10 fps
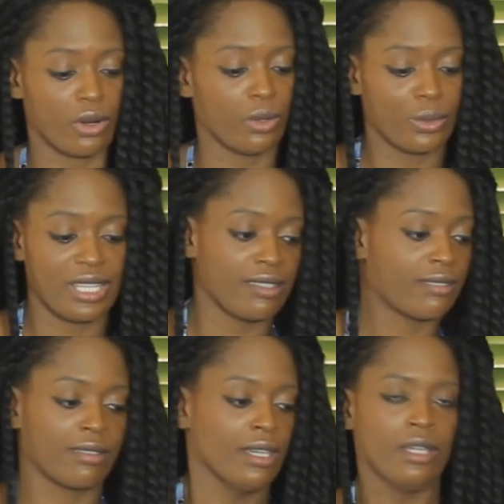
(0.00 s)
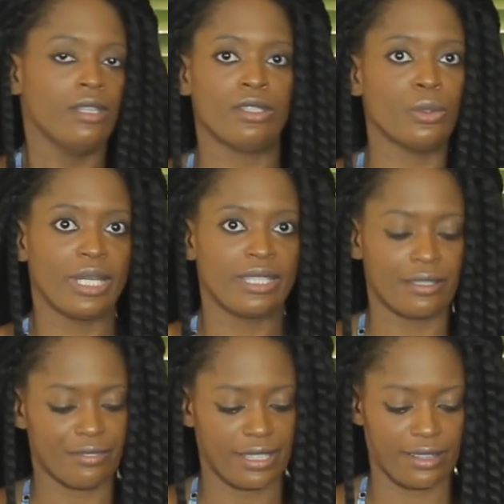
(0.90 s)
always doing
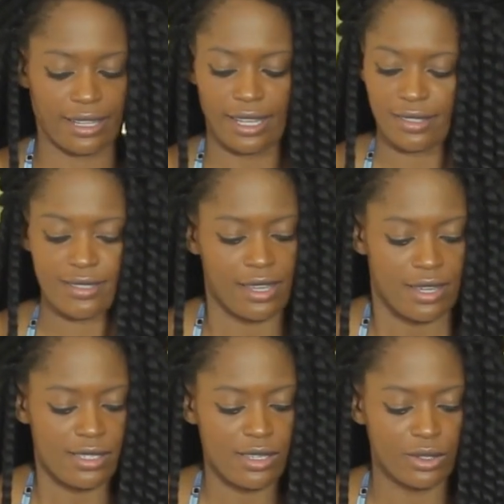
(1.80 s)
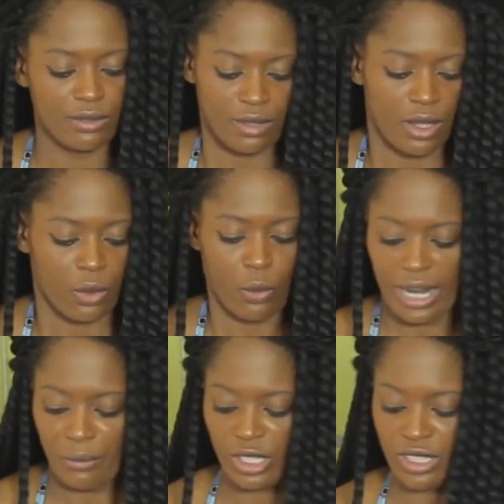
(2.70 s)
different things. So what
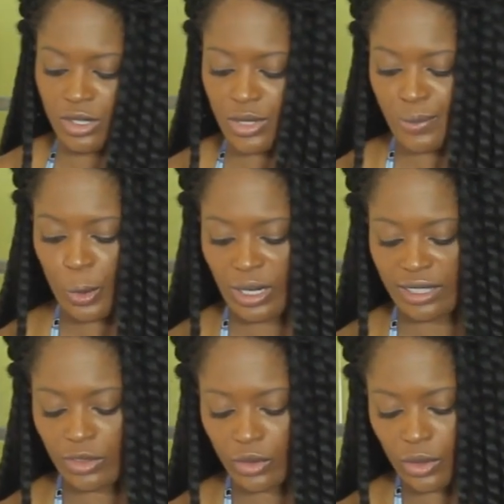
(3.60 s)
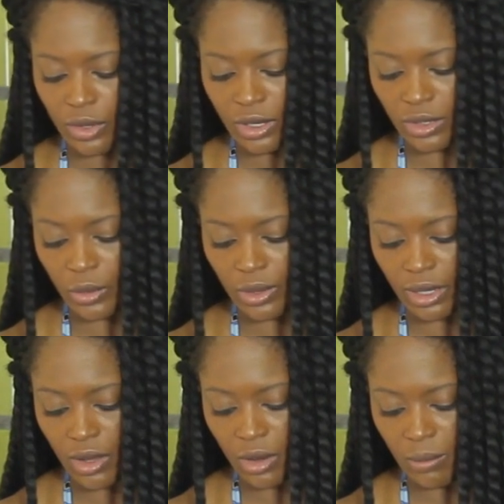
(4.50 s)
I'm going to do is pour a little coconut
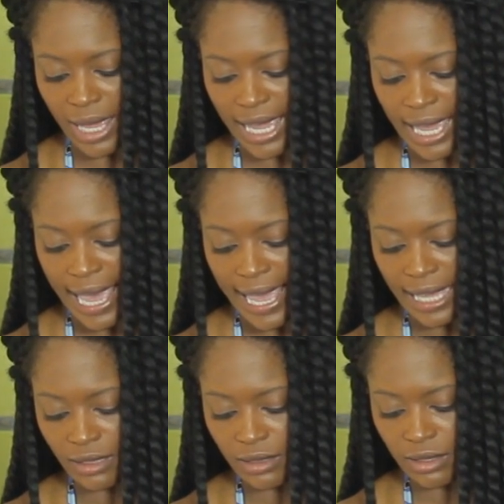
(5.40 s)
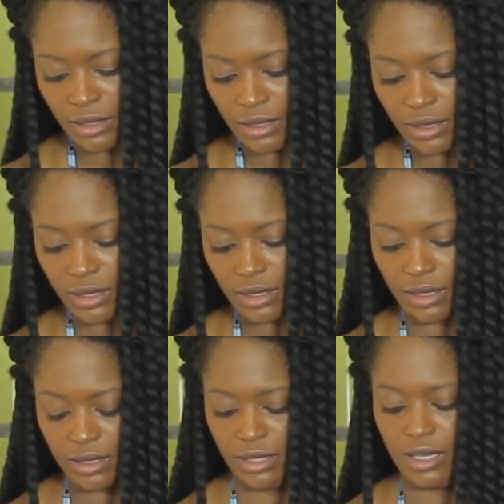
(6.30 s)
oil on my hand.
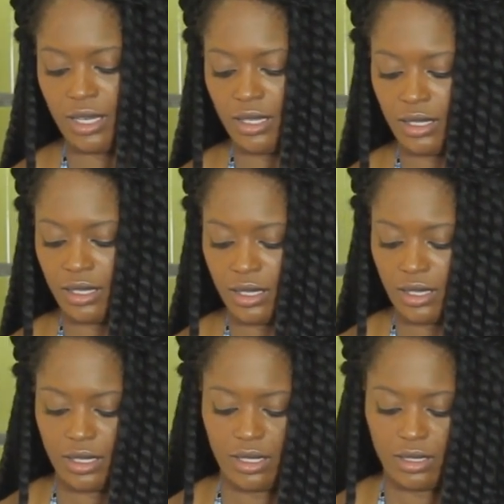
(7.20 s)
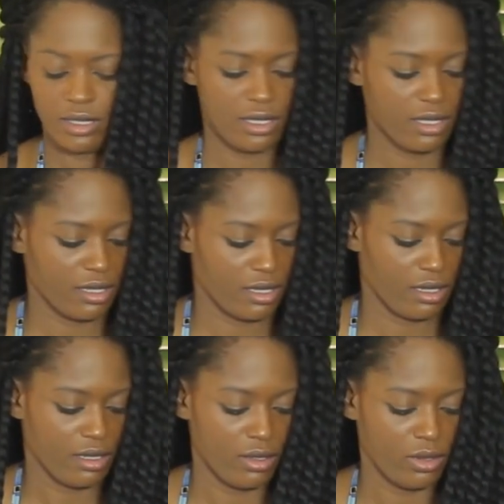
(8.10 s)
Yeah, just
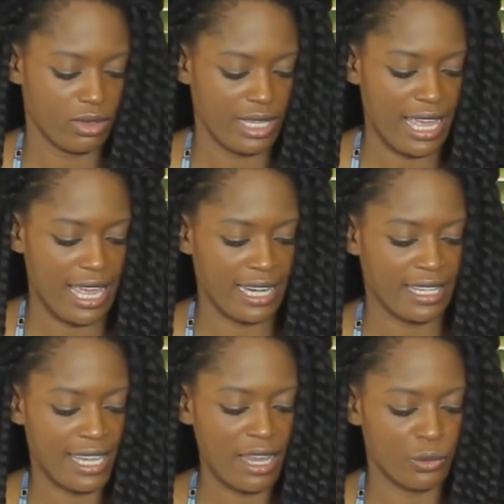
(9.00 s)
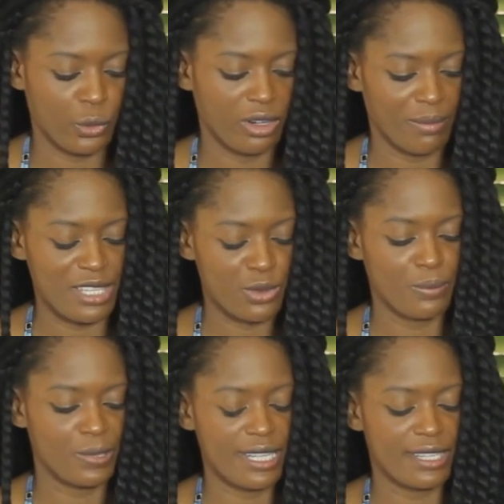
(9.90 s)
hold that and get one of my
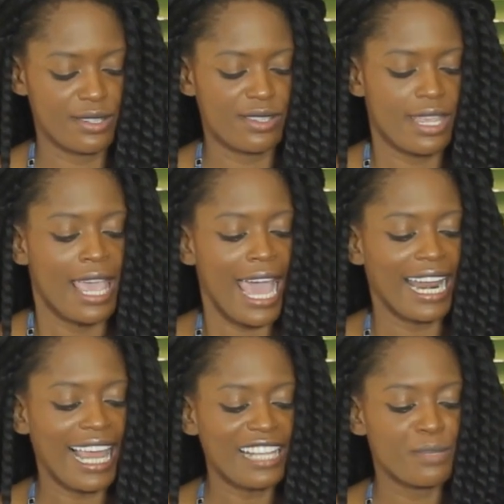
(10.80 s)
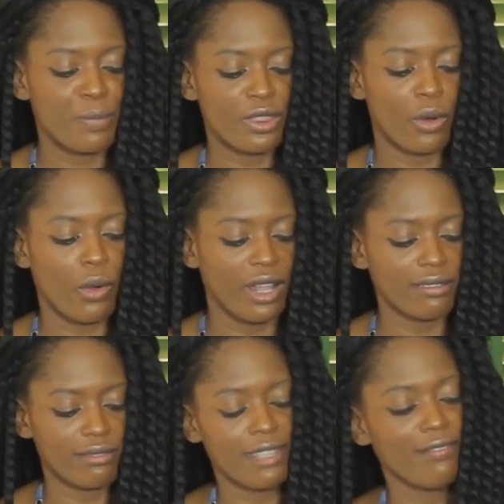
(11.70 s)
sweet potatoes. And I like to put the
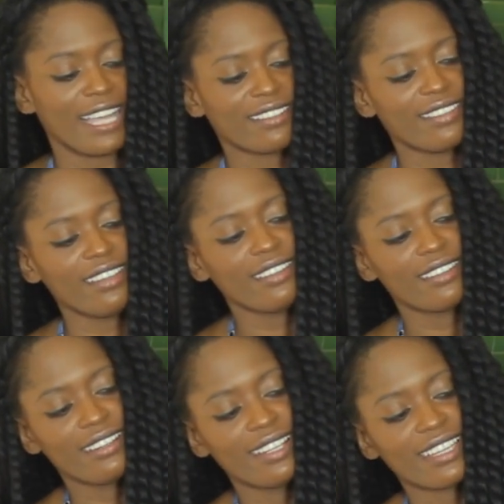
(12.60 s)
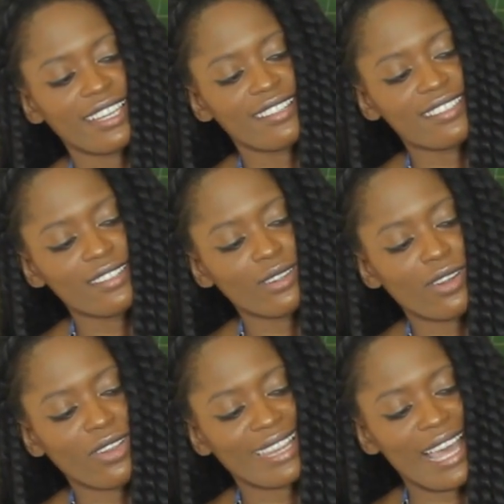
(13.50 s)
oil, in fact, see, look, it's still
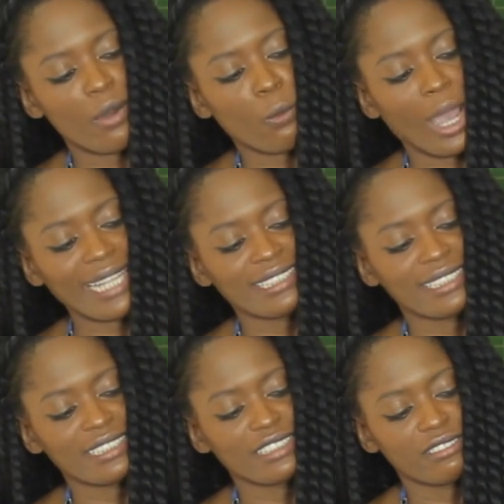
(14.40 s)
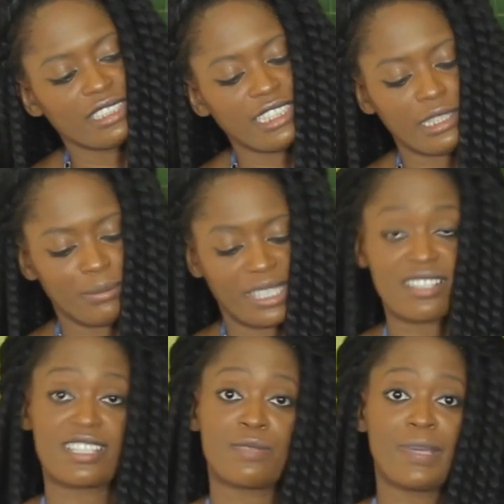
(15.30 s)
got that whitish sheen
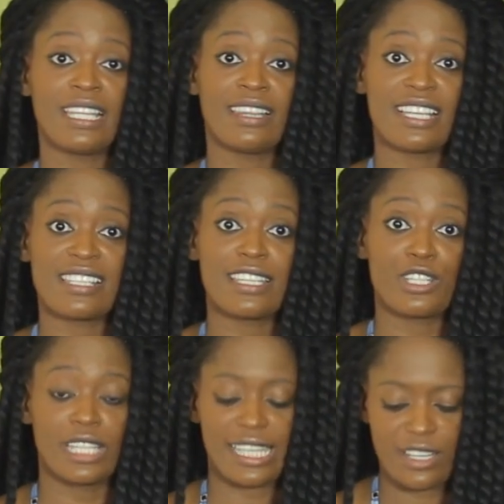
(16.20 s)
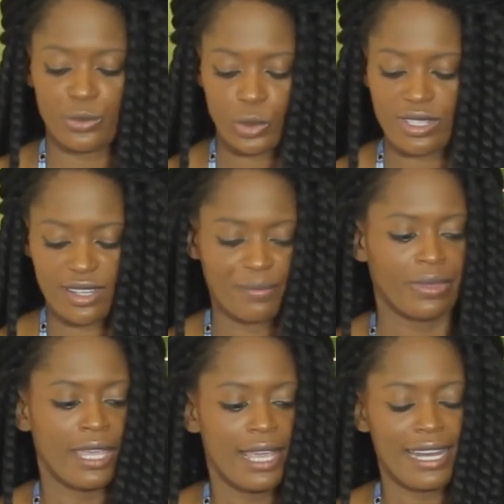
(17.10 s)
because it's been in the acidulated water.
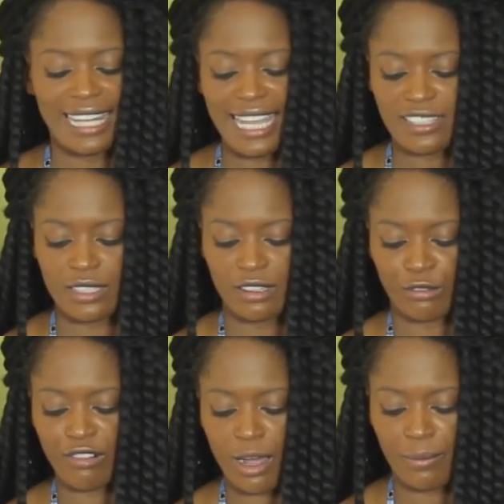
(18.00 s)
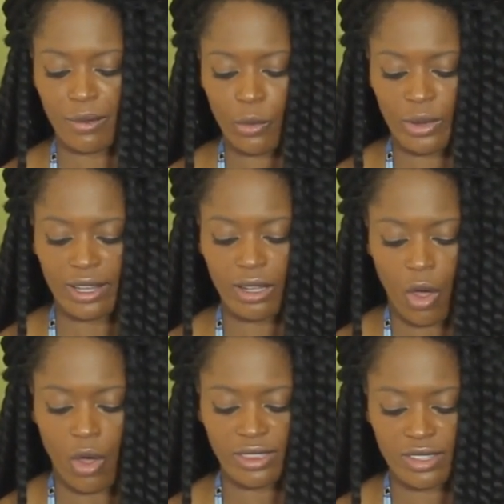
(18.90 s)
Now I like to rub oil
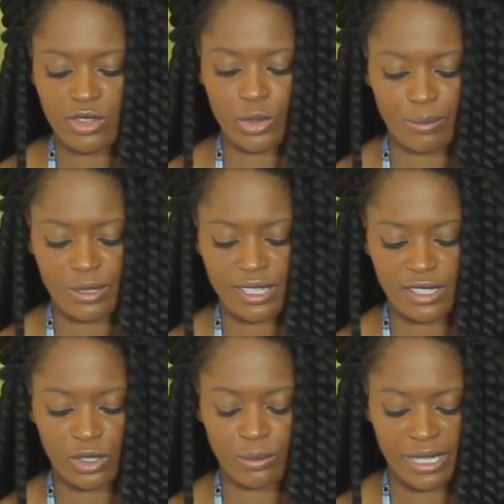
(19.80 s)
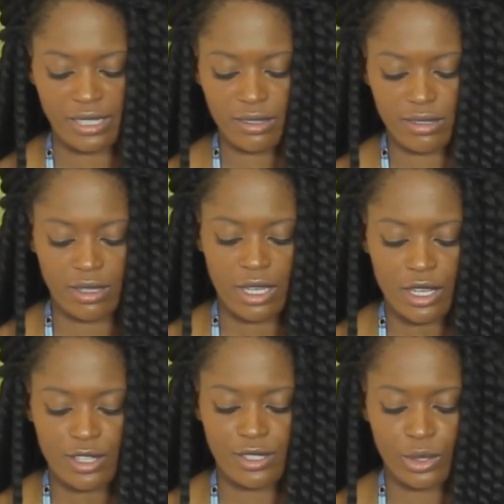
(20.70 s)
on the sweet potato bits
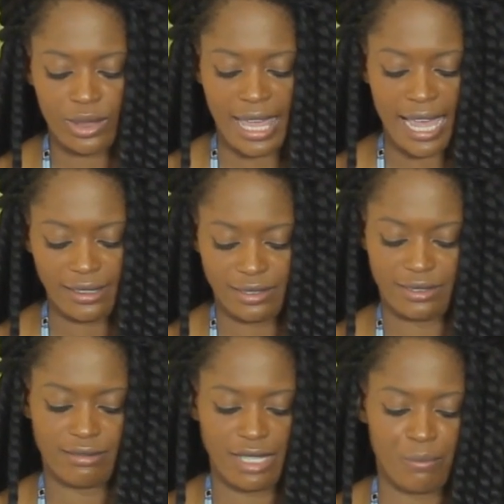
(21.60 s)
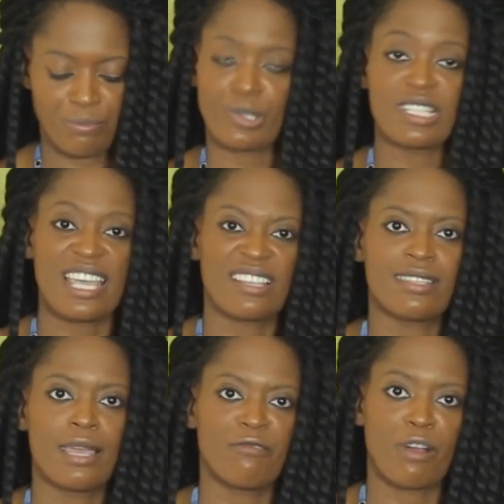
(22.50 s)
so that it protects
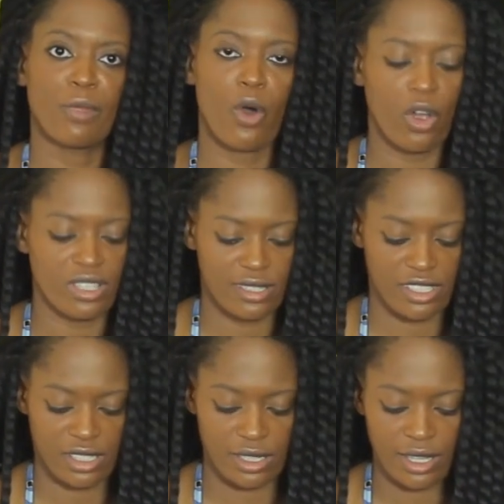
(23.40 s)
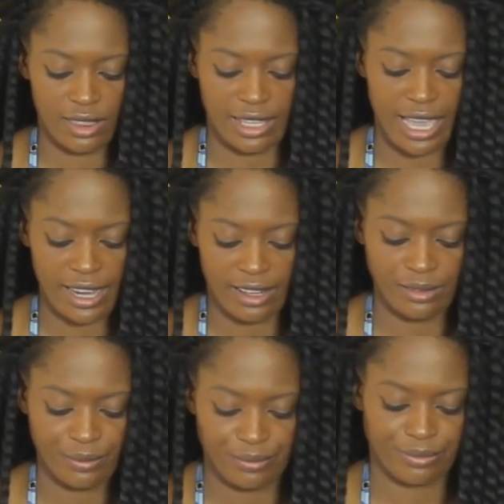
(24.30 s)
them from the oxygen in the air.
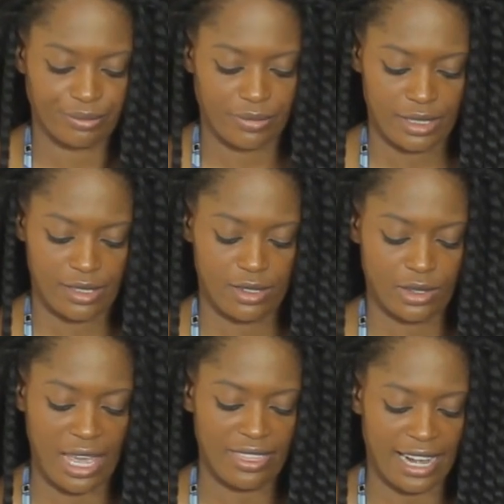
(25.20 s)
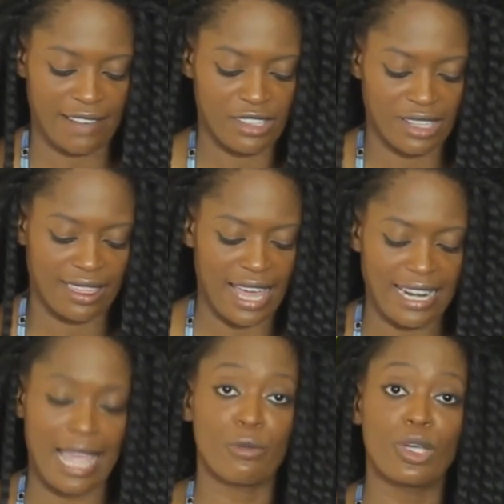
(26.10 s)
So now that I've done
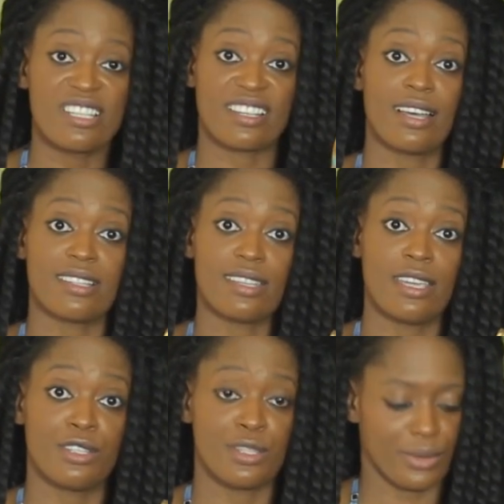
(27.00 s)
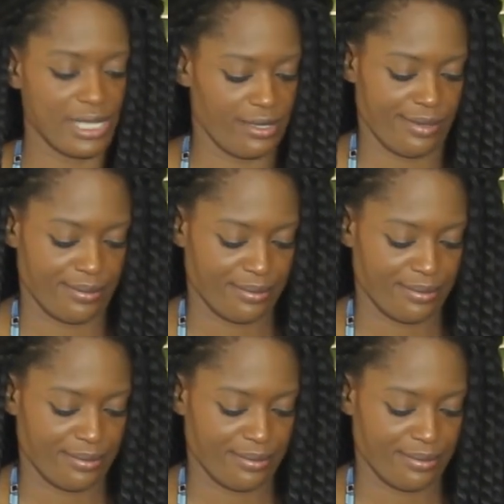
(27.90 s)
that, I'm going to cut into it.